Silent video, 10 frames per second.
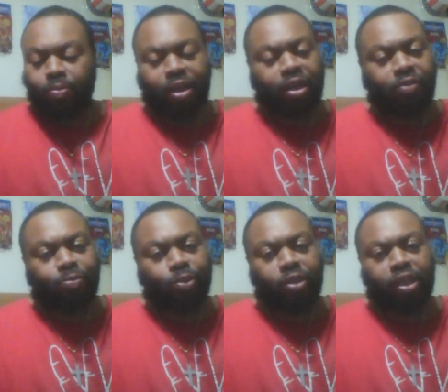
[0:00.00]
I never
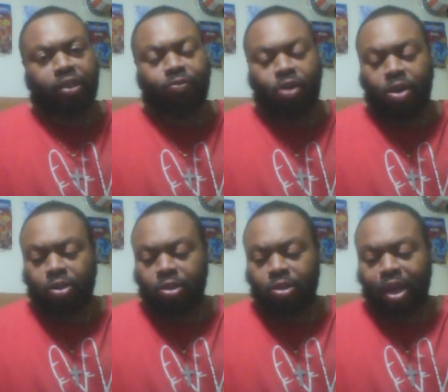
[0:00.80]
put daily vlog
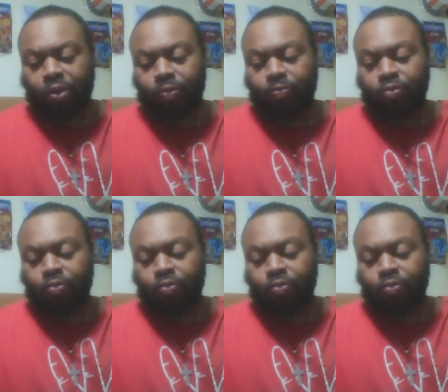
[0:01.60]
in the title.